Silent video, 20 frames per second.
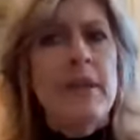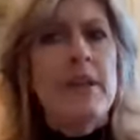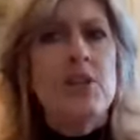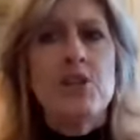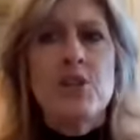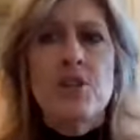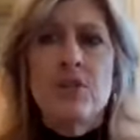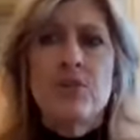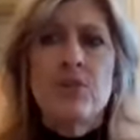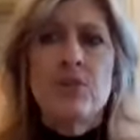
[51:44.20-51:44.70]

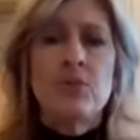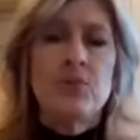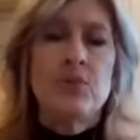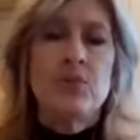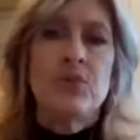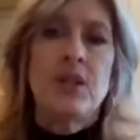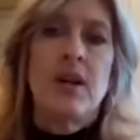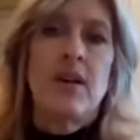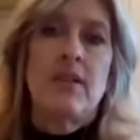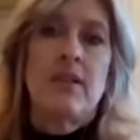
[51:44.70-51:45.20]

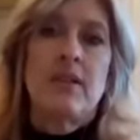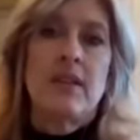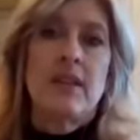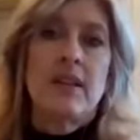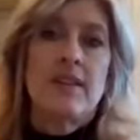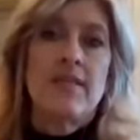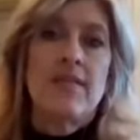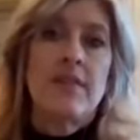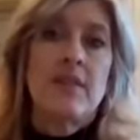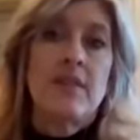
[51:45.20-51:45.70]
issues,
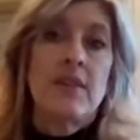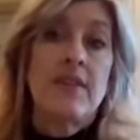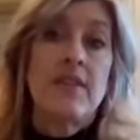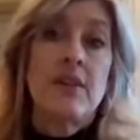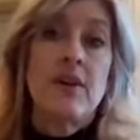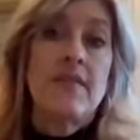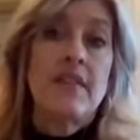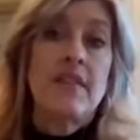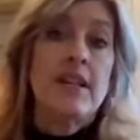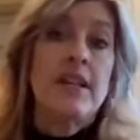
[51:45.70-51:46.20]
if
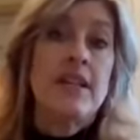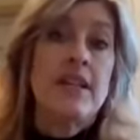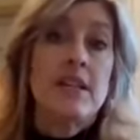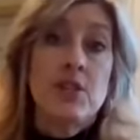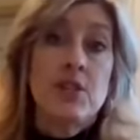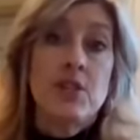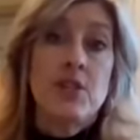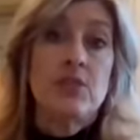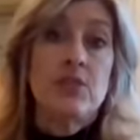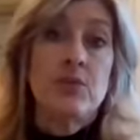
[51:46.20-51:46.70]
you have any
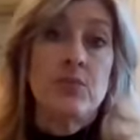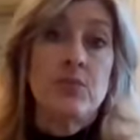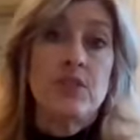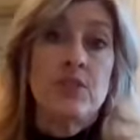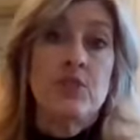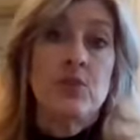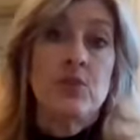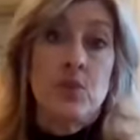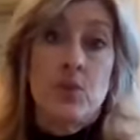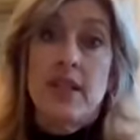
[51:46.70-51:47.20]
issues with
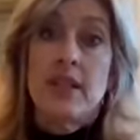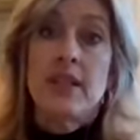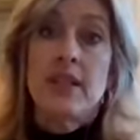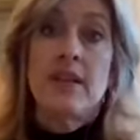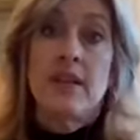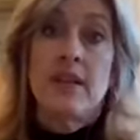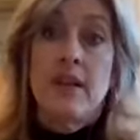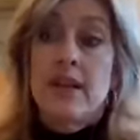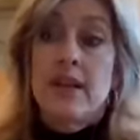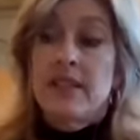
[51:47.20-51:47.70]
soy,
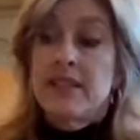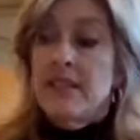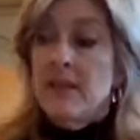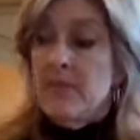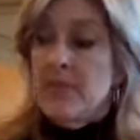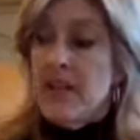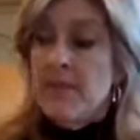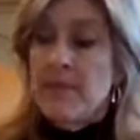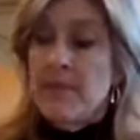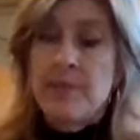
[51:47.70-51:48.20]

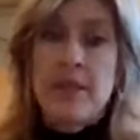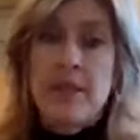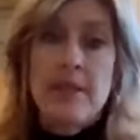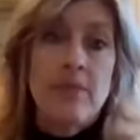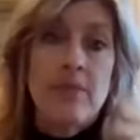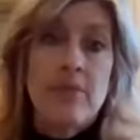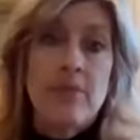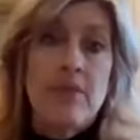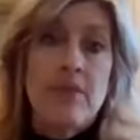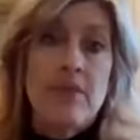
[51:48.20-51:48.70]
sometimes
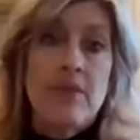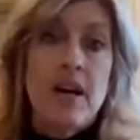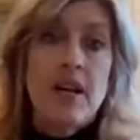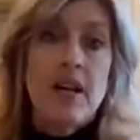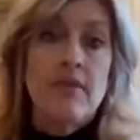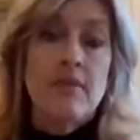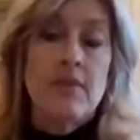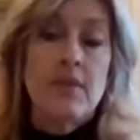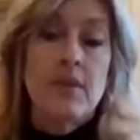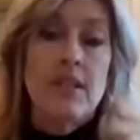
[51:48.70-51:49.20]
people with
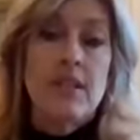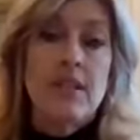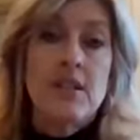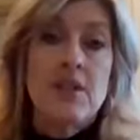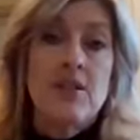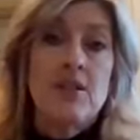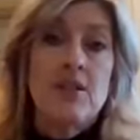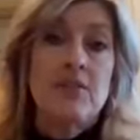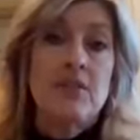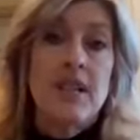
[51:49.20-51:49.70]
thyroid
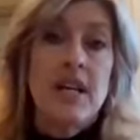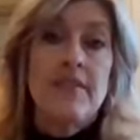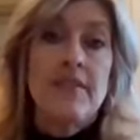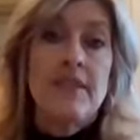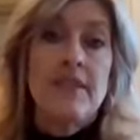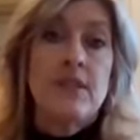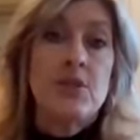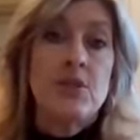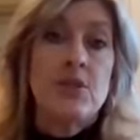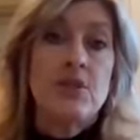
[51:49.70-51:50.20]
issues have
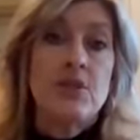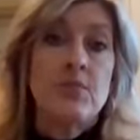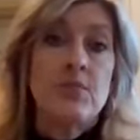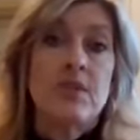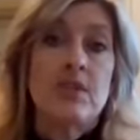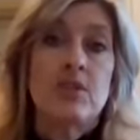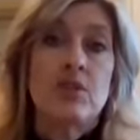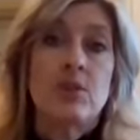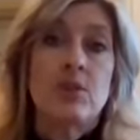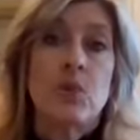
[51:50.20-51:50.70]
an issue
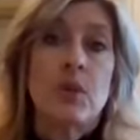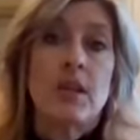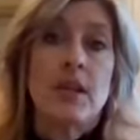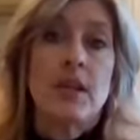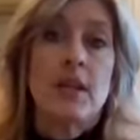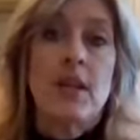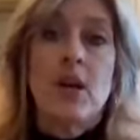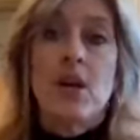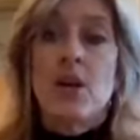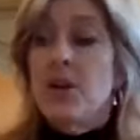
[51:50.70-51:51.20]
with soy.
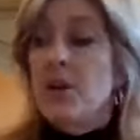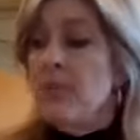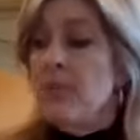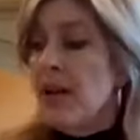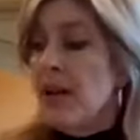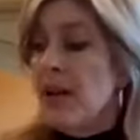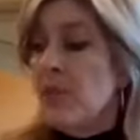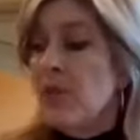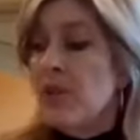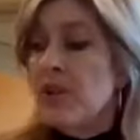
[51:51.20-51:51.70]
You
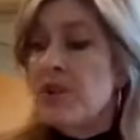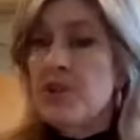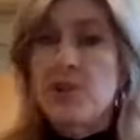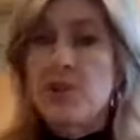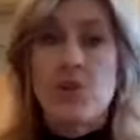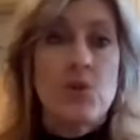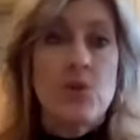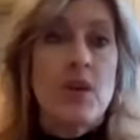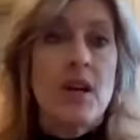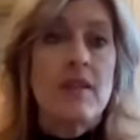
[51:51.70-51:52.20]
might want
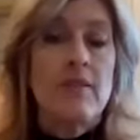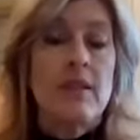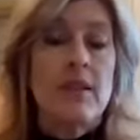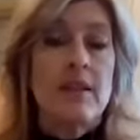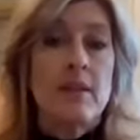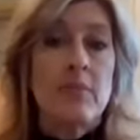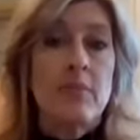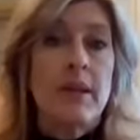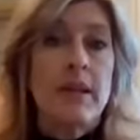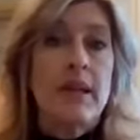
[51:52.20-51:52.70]
to try one
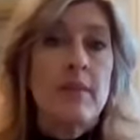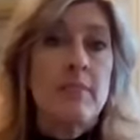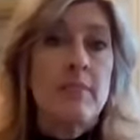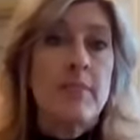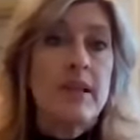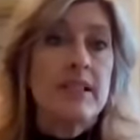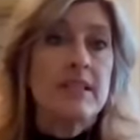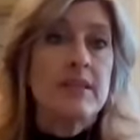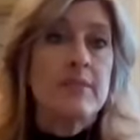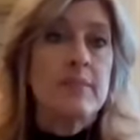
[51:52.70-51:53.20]
of the
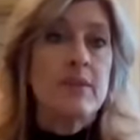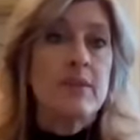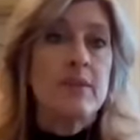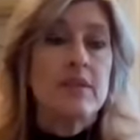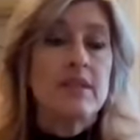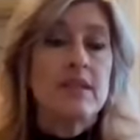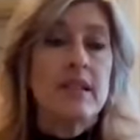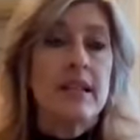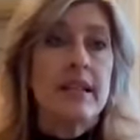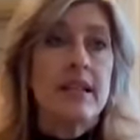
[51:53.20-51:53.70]
plant-based
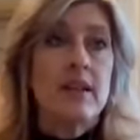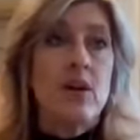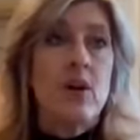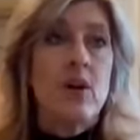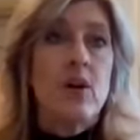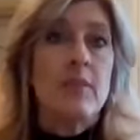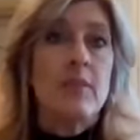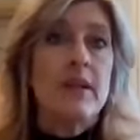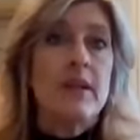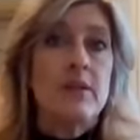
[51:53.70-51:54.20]
milks like
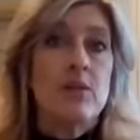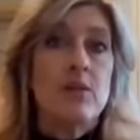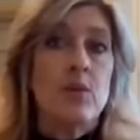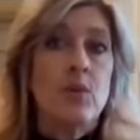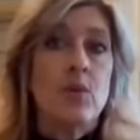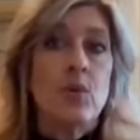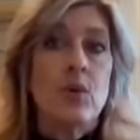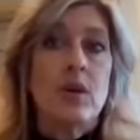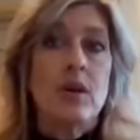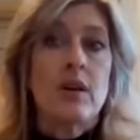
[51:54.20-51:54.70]
almond
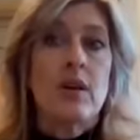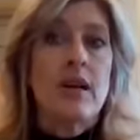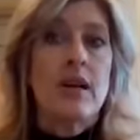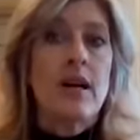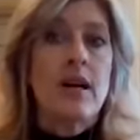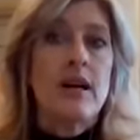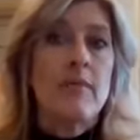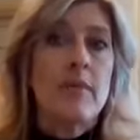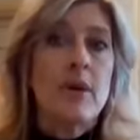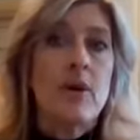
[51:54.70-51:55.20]
or
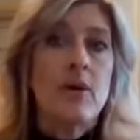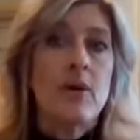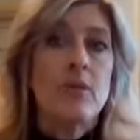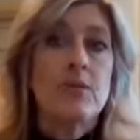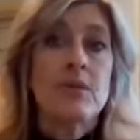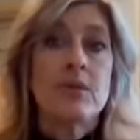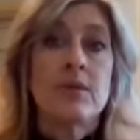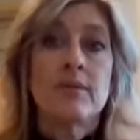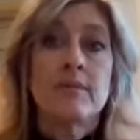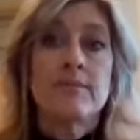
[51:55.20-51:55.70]

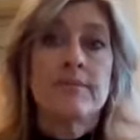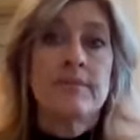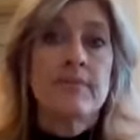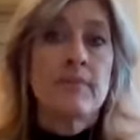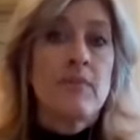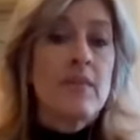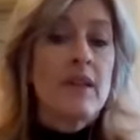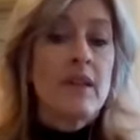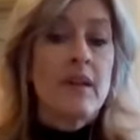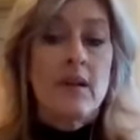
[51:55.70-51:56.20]
oat.
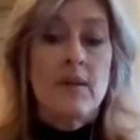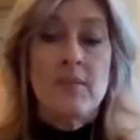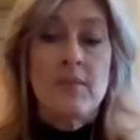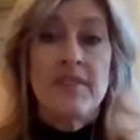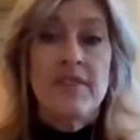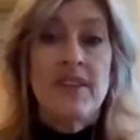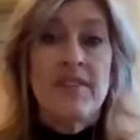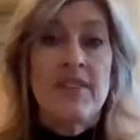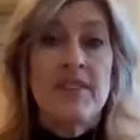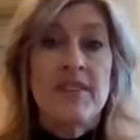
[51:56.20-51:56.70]

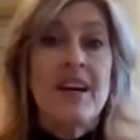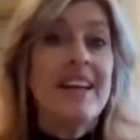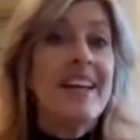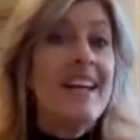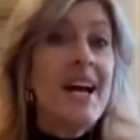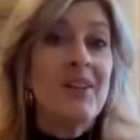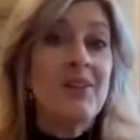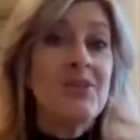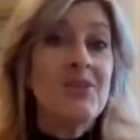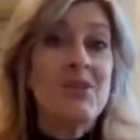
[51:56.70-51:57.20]
If you have a nut
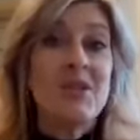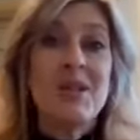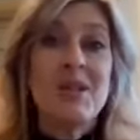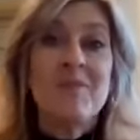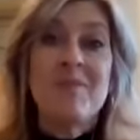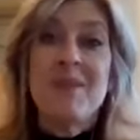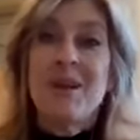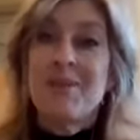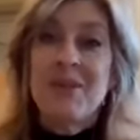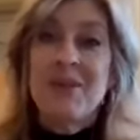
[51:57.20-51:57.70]
allergy,
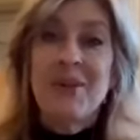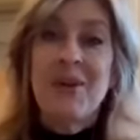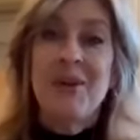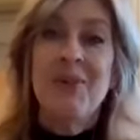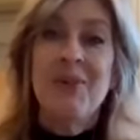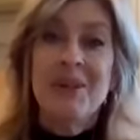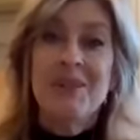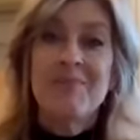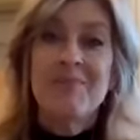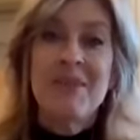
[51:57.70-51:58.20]
maybe
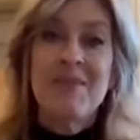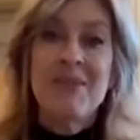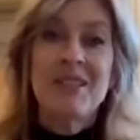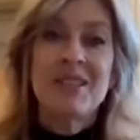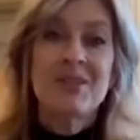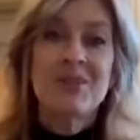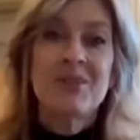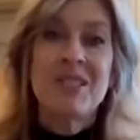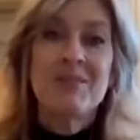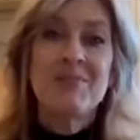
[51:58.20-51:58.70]

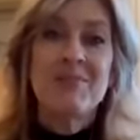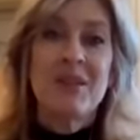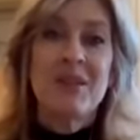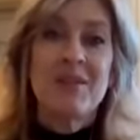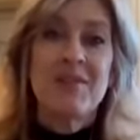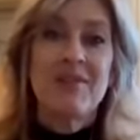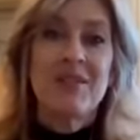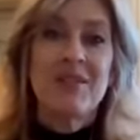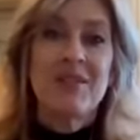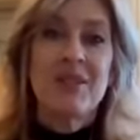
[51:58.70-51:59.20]
soy is
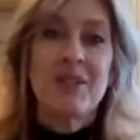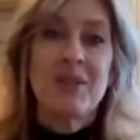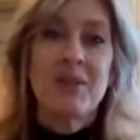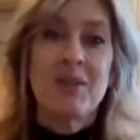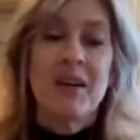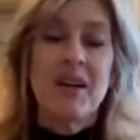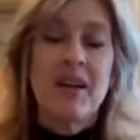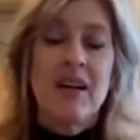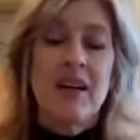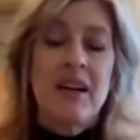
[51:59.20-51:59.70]
better for
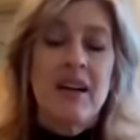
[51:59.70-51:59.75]
you.